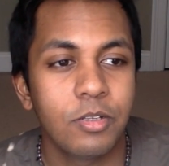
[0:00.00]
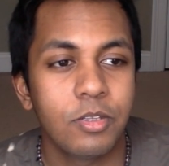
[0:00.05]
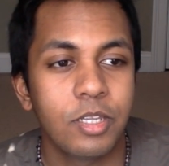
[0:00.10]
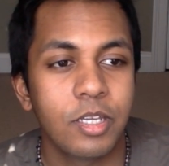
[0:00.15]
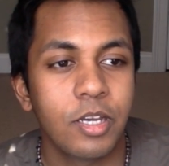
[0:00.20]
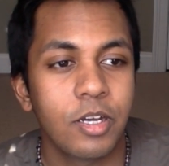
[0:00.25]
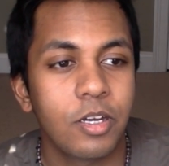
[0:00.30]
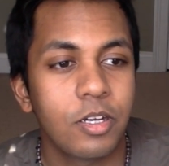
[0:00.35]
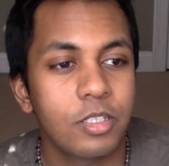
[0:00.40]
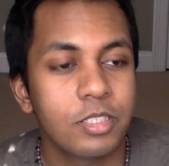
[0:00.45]

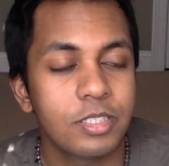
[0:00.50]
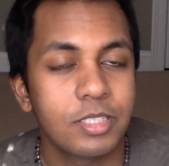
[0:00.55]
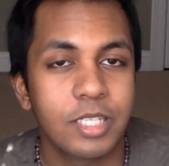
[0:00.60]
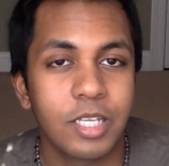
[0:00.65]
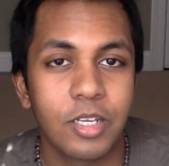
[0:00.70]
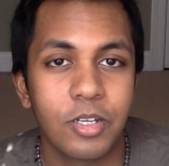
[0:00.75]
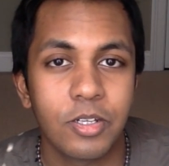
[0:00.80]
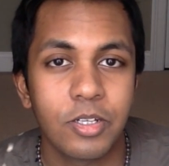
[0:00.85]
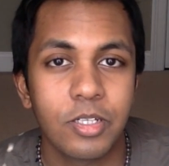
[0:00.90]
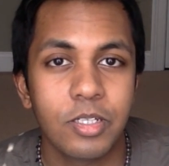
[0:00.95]
they are
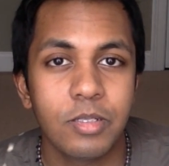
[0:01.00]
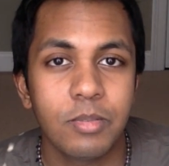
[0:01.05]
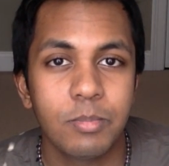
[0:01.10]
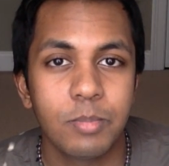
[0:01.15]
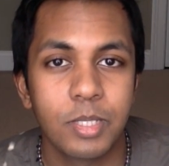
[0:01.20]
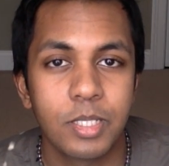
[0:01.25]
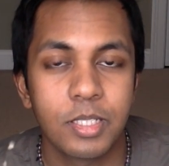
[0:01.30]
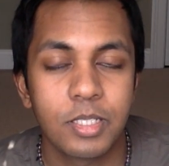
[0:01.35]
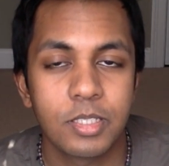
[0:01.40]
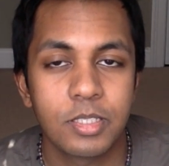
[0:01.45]
scary
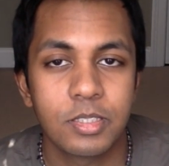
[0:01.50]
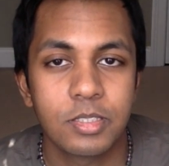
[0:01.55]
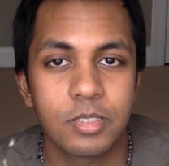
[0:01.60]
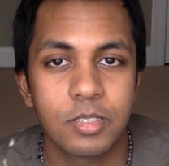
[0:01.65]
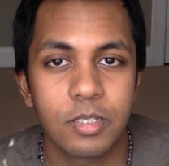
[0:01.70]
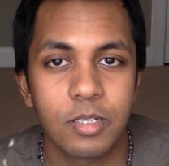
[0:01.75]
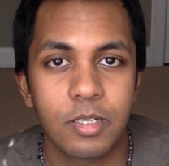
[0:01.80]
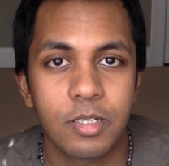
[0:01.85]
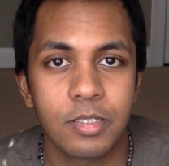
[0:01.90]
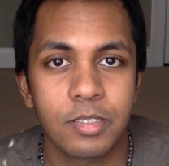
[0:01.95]
because
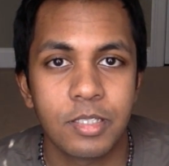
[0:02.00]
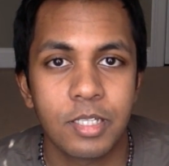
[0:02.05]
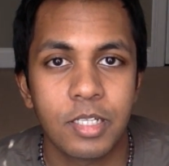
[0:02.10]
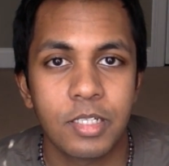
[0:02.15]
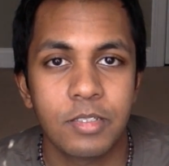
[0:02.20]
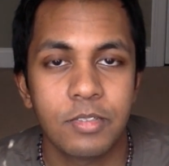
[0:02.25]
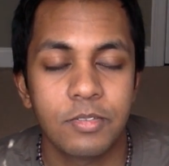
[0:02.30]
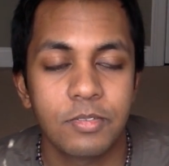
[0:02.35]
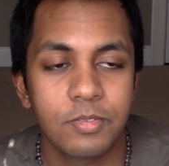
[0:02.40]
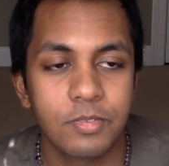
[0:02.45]
a lot
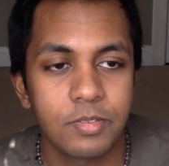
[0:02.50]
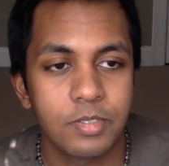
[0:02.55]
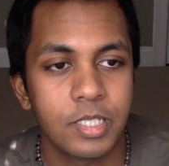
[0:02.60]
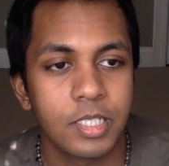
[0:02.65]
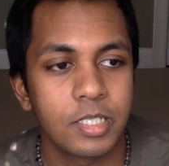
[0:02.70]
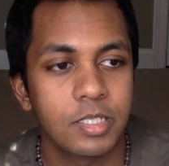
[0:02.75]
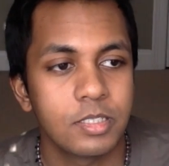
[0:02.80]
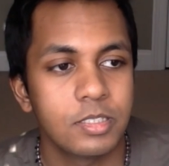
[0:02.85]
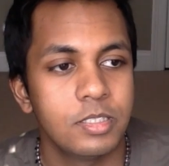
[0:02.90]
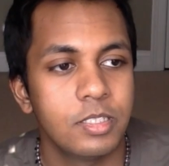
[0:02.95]
of
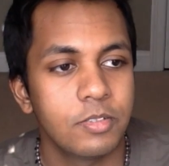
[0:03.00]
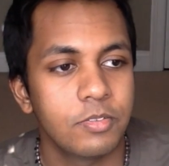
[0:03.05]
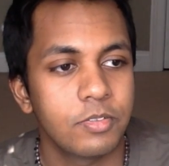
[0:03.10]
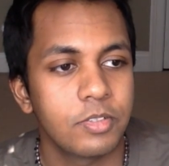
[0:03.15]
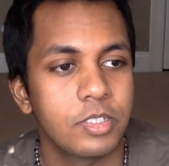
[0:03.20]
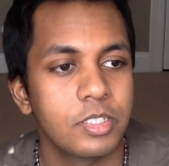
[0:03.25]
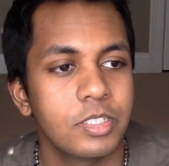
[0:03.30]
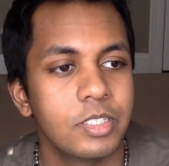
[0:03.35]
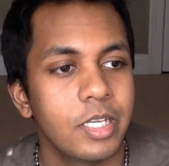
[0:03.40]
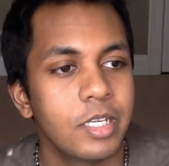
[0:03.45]
like
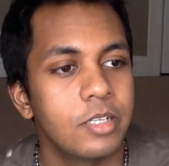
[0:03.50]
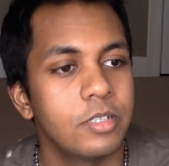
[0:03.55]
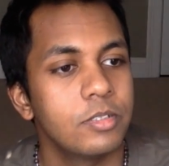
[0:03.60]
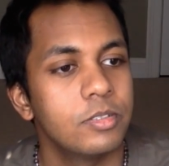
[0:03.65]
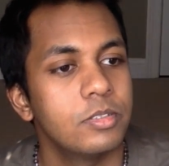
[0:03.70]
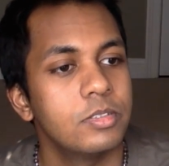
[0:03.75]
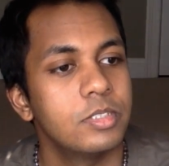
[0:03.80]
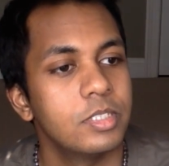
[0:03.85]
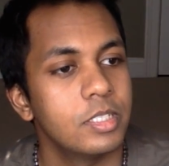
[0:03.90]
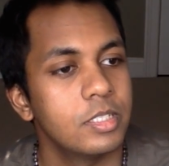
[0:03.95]
different
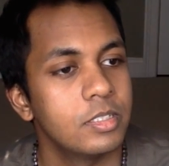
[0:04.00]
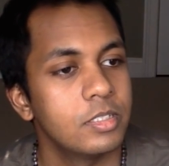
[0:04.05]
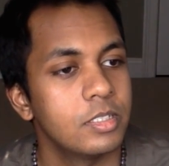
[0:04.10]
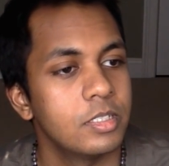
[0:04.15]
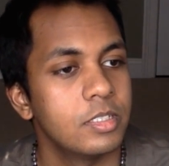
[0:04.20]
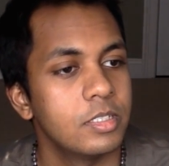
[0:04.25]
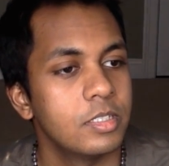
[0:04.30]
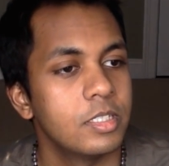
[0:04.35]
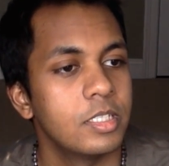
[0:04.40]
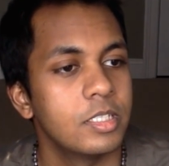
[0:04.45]
shadows and
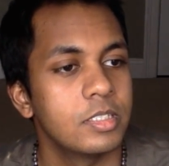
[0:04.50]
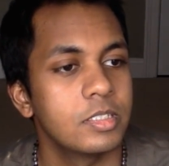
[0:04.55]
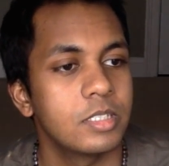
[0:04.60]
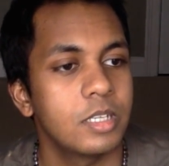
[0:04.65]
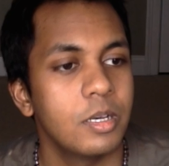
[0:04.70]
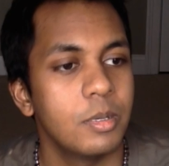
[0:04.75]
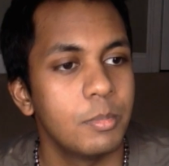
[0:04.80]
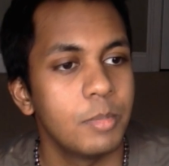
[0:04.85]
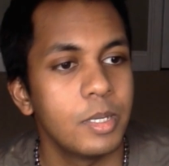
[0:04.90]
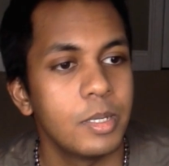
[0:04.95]
things
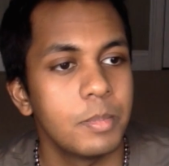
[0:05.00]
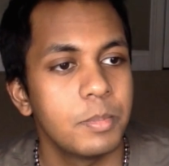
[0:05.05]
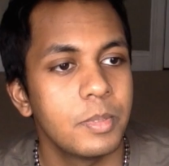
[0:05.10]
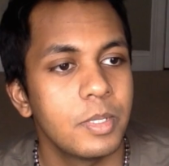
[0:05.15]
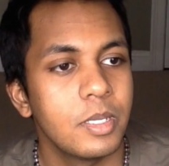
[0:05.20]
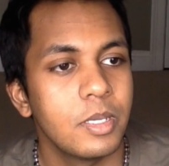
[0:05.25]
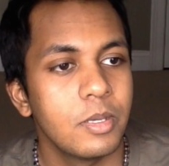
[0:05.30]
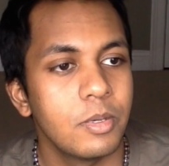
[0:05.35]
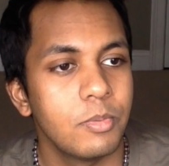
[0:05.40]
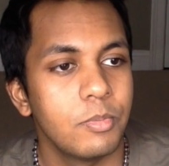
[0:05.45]
come up
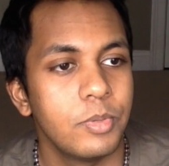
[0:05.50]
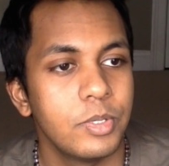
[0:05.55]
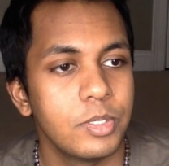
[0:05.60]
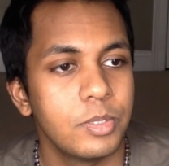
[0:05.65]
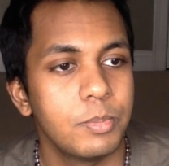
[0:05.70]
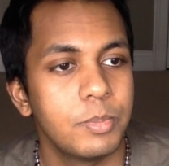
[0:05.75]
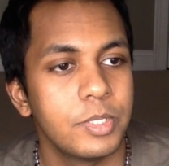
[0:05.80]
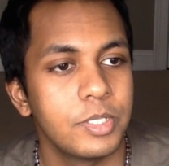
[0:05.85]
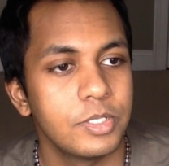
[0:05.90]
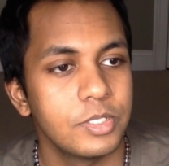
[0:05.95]
when
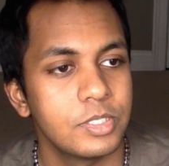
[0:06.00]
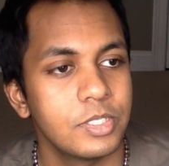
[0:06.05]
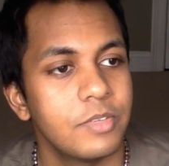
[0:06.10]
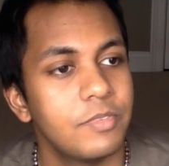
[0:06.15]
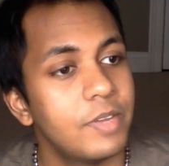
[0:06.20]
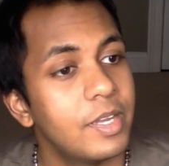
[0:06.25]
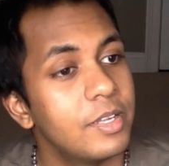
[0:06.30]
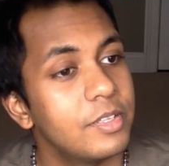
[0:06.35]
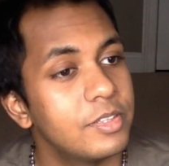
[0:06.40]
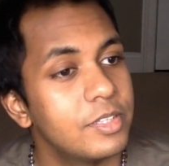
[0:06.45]
you put yourself
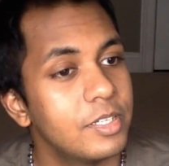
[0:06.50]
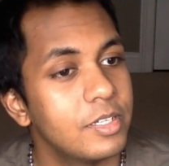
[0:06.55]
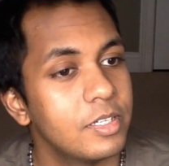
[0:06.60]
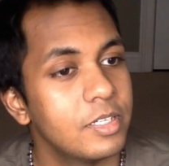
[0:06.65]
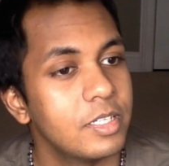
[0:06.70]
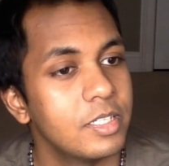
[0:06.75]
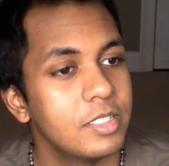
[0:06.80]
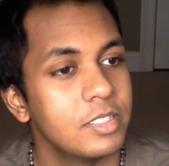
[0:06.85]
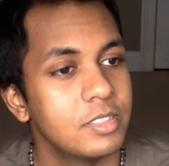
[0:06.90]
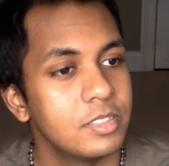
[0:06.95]
out there
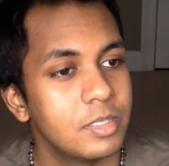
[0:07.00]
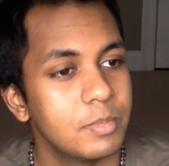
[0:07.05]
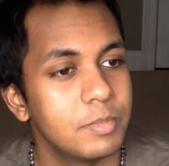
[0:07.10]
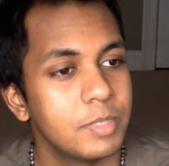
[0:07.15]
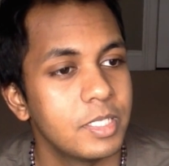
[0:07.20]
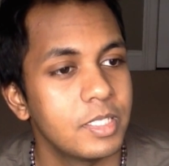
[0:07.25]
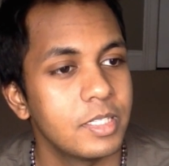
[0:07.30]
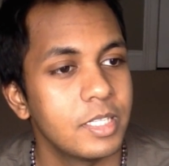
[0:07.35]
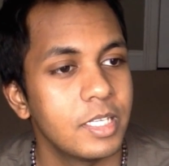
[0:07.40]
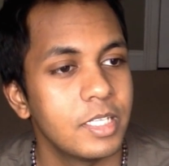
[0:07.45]
in
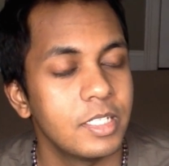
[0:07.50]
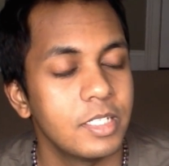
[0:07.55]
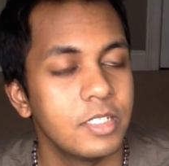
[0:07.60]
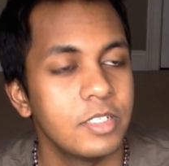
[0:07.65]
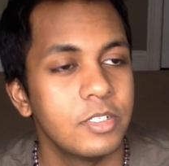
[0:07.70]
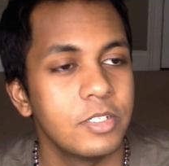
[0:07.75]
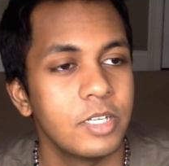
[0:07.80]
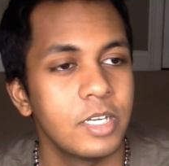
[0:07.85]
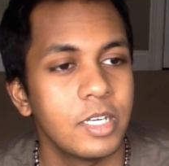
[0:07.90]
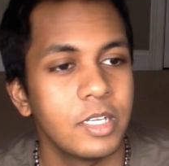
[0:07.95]
something that
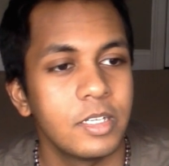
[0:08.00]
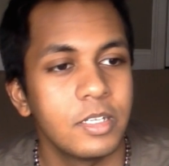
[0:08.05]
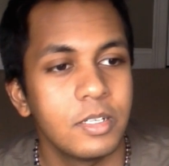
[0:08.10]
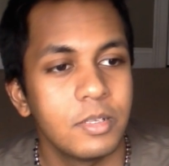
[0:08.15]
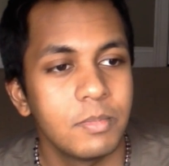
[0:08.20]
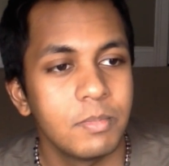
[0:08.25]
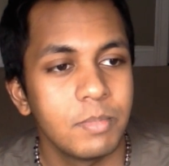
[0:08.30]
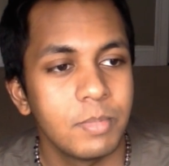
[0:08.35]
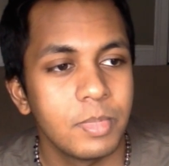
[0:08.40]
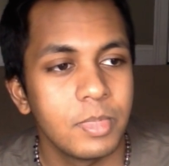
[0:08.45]
you're not
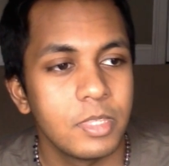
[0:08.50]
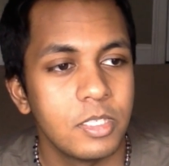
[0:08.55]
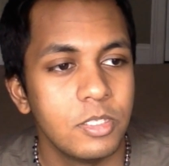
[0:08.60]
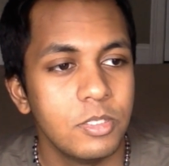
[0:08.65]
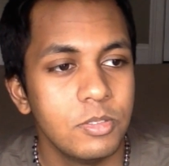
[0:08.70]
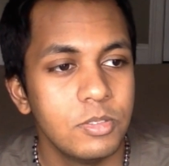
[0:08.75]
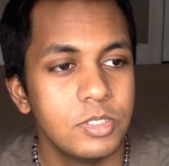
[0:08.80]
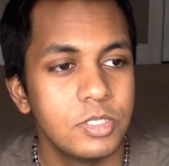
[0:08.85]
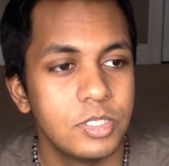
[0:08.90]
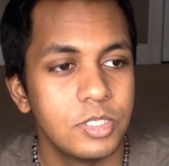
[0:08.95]

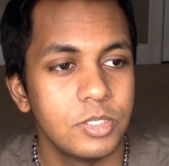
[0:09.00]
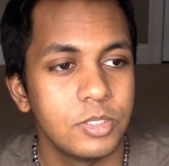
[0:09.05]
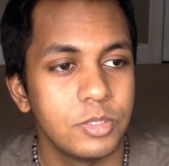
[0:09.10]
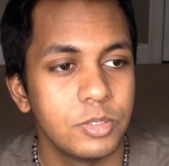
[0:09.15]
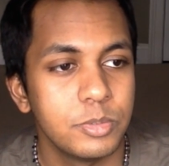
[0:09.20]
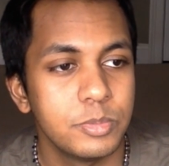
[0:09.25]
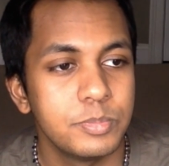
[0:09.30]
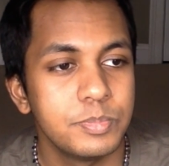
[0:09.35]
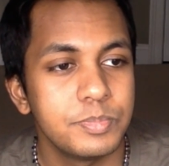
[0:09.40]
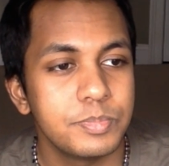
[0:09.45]
used
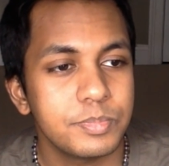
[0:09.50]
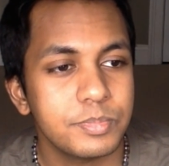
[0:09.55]
to